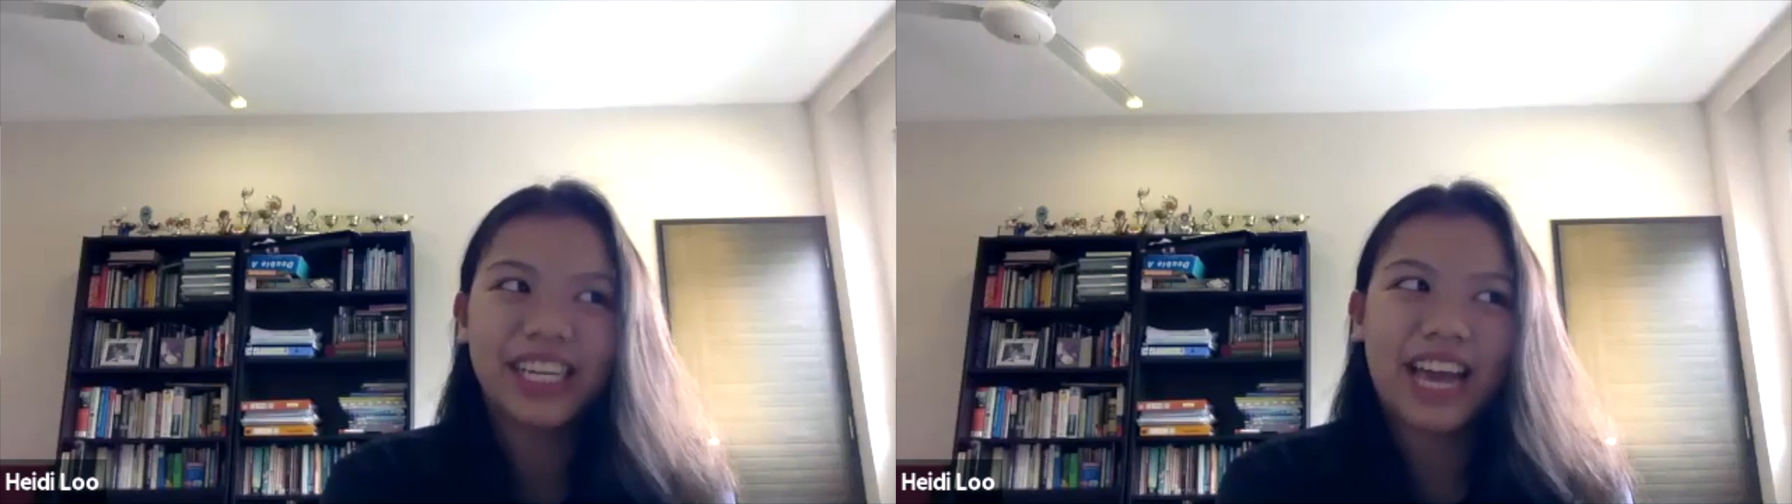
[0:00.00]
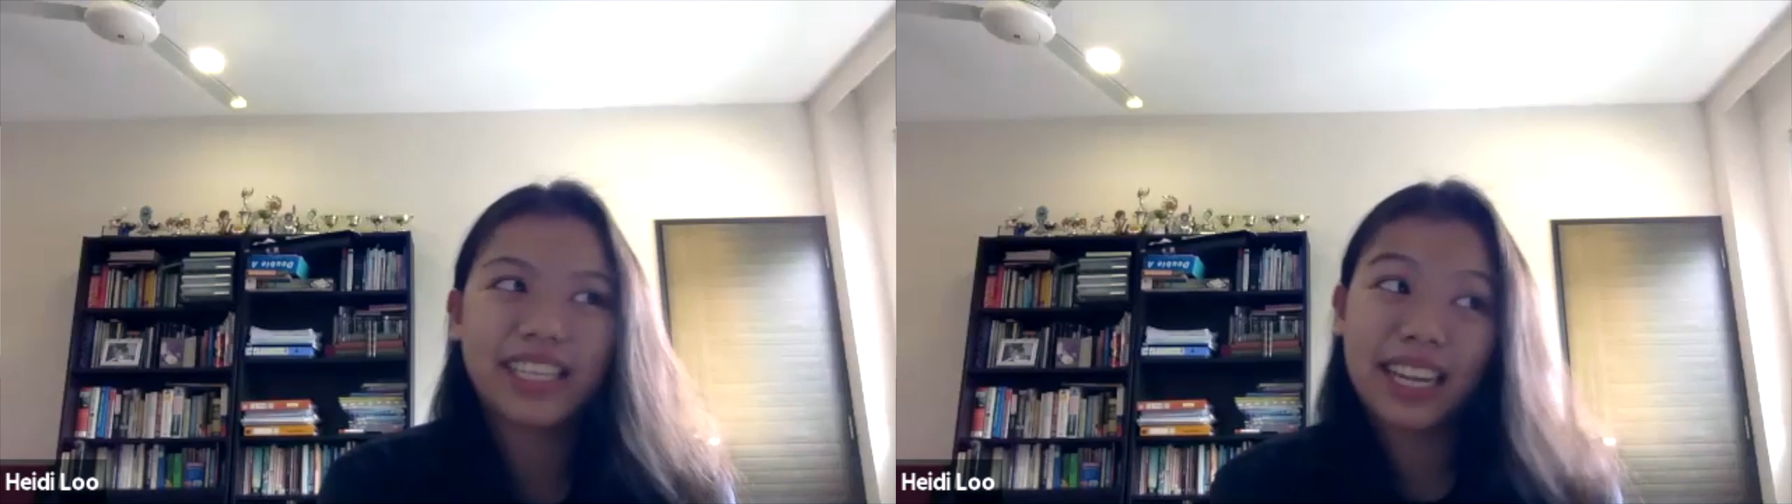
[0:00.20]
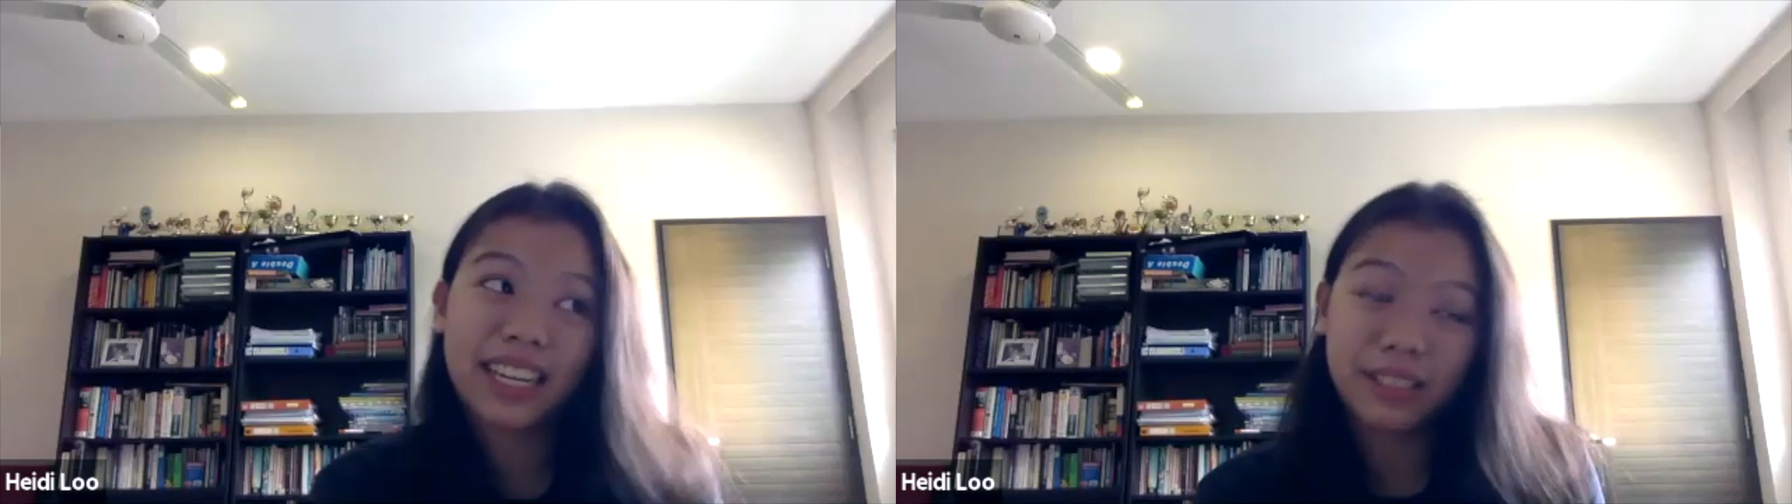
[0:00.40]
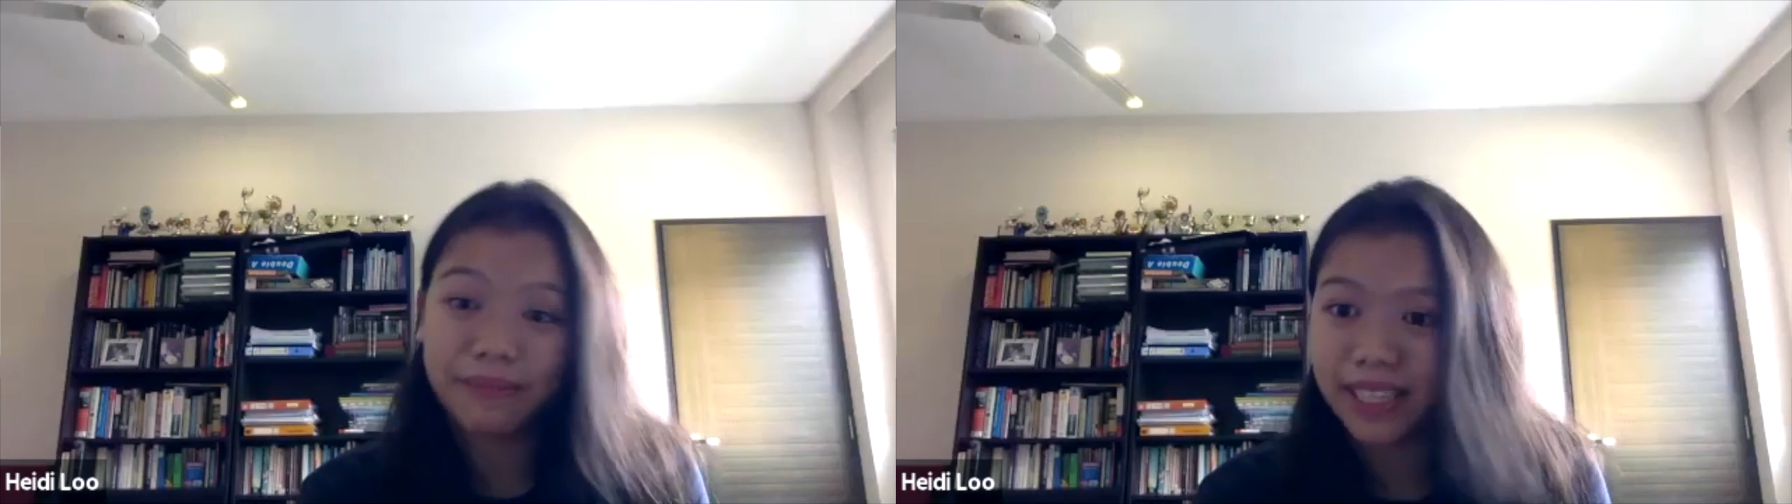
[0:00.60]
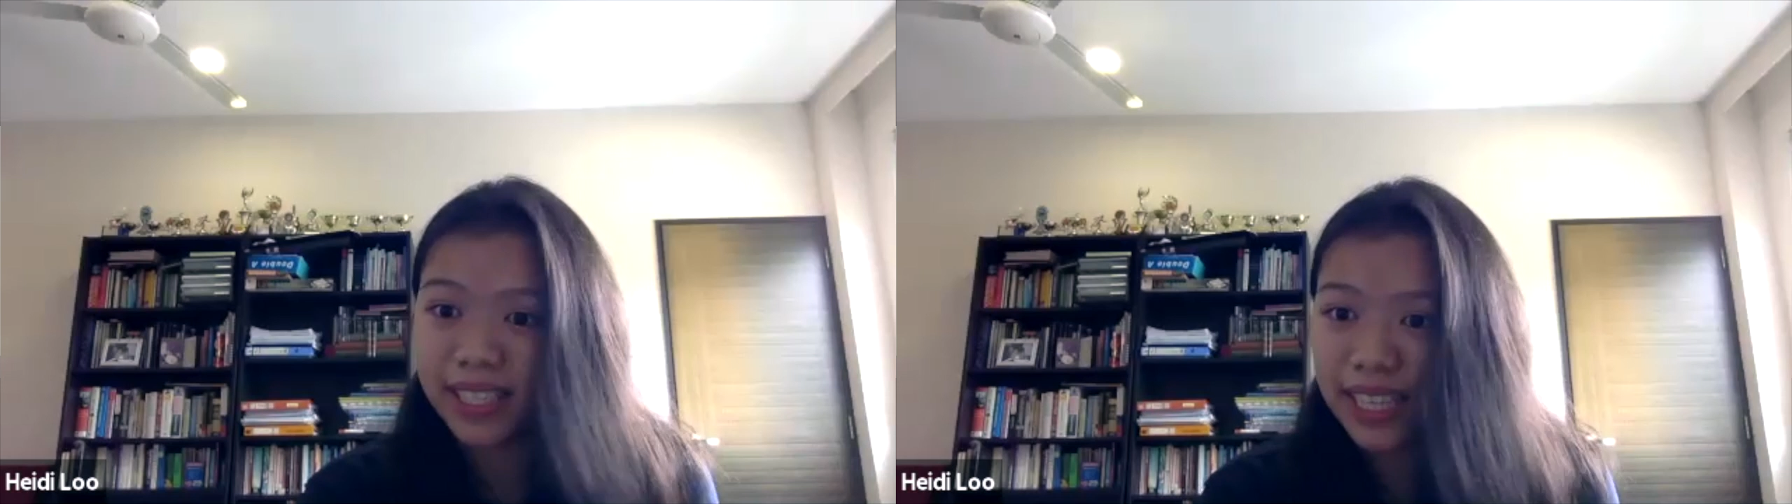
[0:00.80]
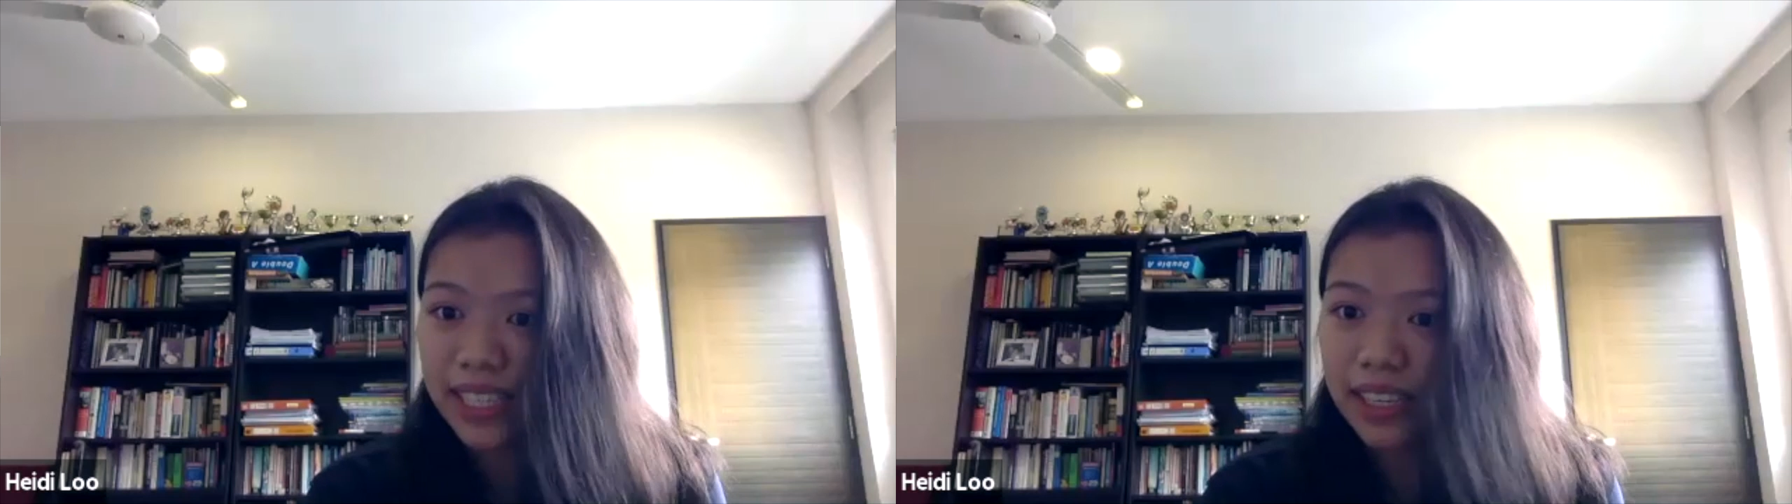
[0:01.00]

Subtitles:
that I started gymnastics